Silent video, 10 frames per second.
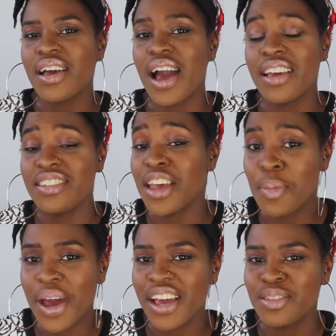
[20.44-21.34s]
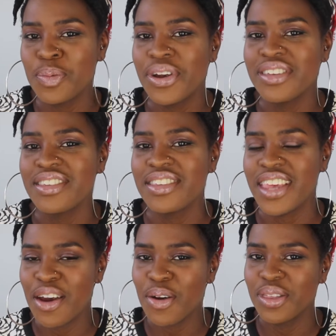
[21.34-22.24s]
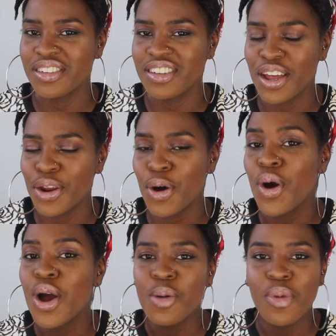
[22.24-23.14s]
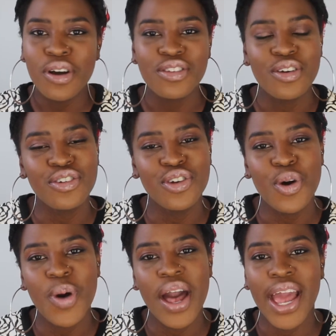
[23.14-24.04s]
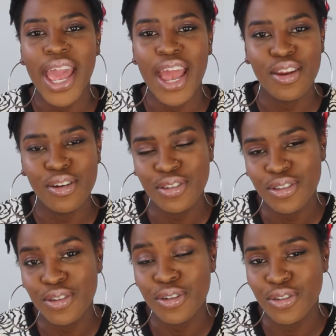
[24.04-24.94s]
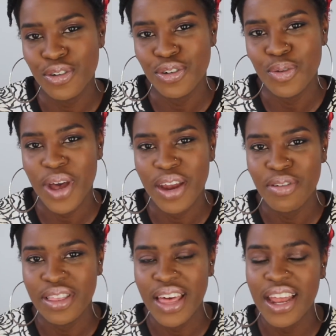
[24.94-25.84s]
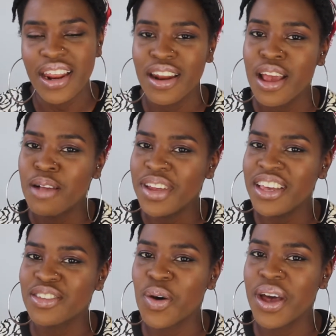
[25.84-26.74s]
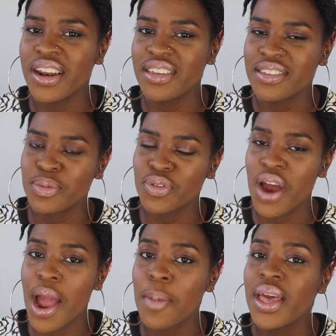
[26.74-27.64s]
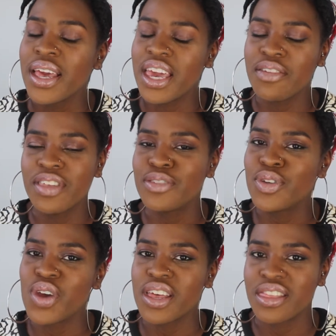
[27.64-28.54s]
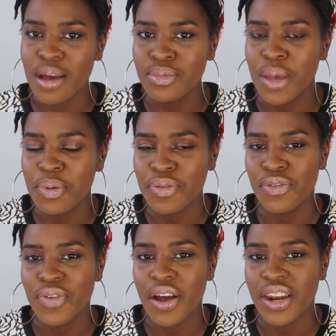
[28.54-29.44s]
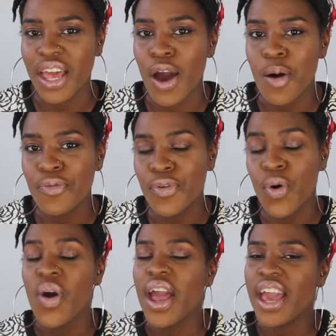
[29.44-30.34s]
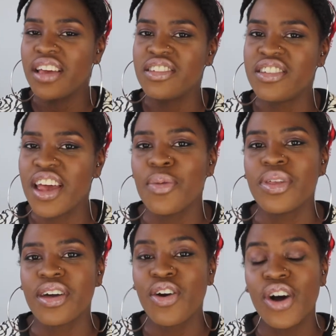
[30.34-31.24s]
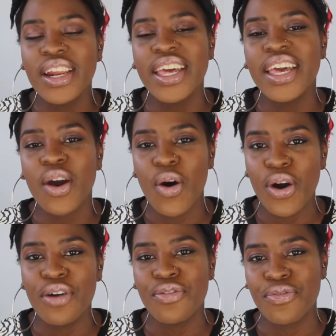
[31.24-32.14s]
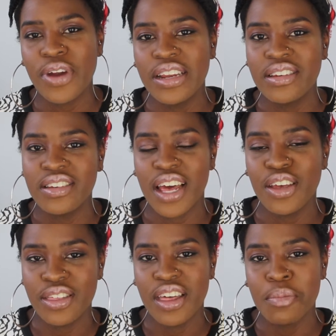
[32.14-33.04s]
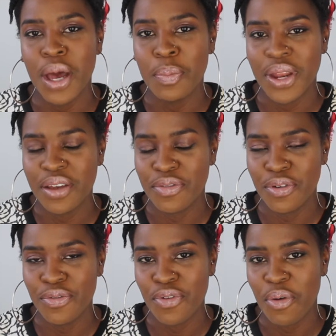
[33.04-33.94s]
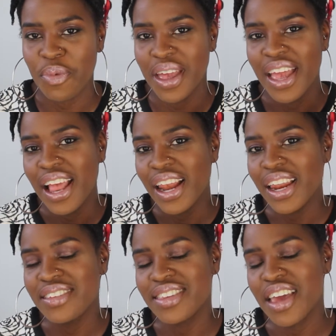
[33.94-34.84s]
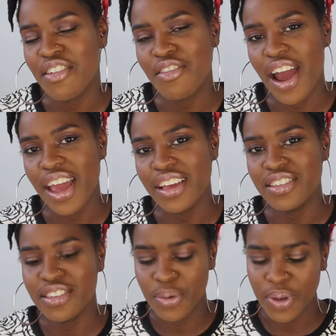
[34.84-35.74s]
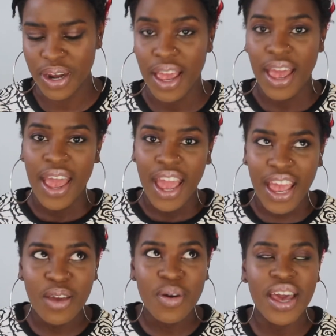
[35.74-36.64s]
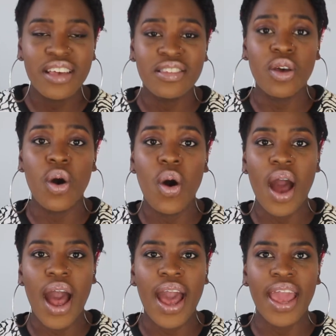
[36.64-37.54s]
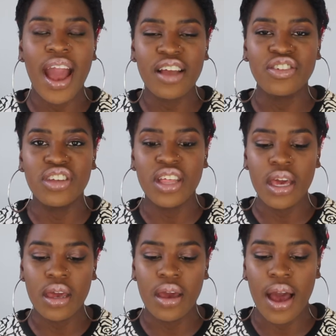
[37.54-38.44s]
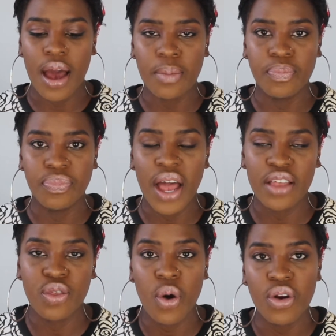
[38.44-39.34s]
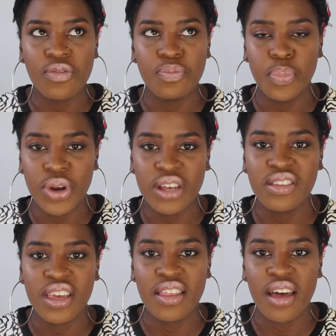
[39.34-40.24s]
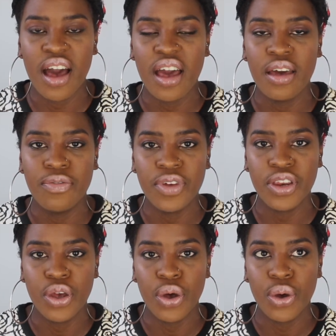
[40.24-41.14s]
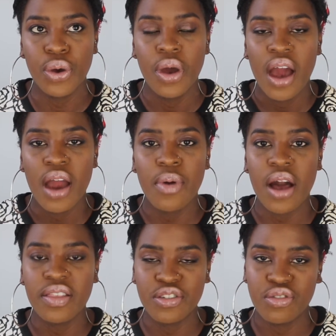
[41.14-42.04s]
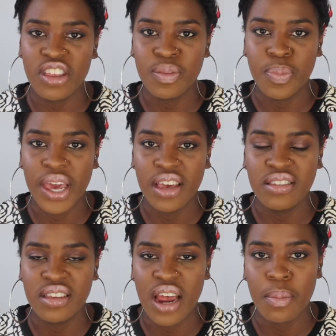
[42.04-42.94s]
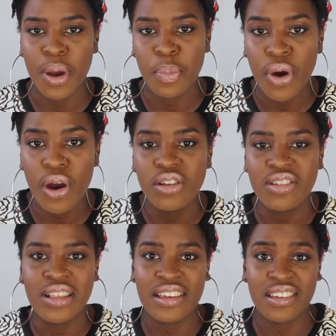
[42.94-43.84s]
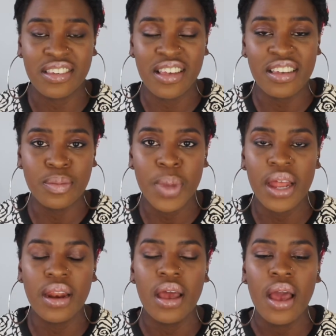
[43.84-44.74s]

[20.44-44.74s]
I share my experiences here on the channel, both social work and non-social work related. Please go ahead and subscribe. Give this video a thumbs up if you found it helpful, and share with a colleague or a friend that you think might benefit from it. Let's get right into it. Anyway, so I actually had thought of putting together a video around the strength-based approach / assessment.